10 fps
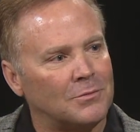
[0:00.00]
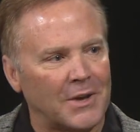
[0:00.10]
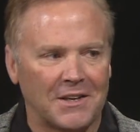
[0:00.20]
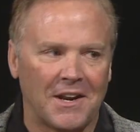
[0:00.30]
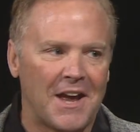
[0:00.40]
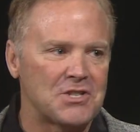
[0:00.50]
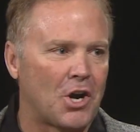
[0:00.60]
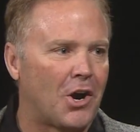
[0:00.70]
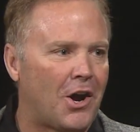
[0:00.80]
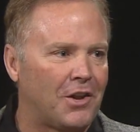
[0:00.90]
We've got the
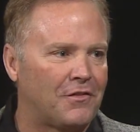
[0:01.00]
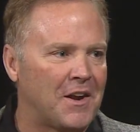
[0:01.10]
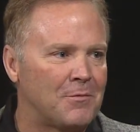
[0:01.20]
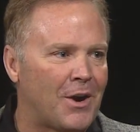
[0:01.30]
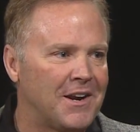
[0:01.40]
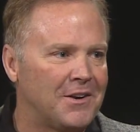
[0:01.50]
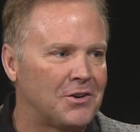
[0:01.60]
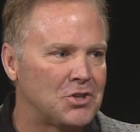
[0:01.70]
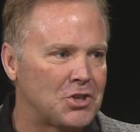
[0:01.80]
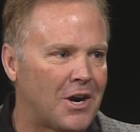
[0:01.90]
NASCAR Hall of Fame right here
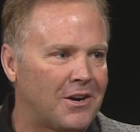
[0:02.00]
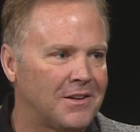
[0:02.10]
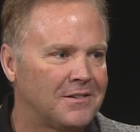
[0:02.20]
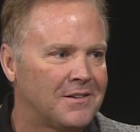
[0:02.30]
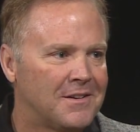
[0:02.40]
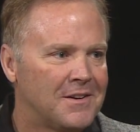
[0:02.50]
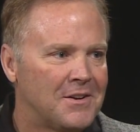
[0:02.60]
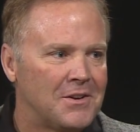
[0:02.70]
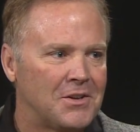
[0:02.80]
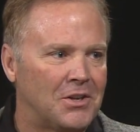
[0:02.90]
in Charlotte.
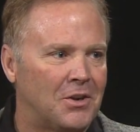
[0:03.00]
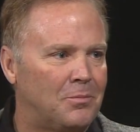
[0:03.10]
You know,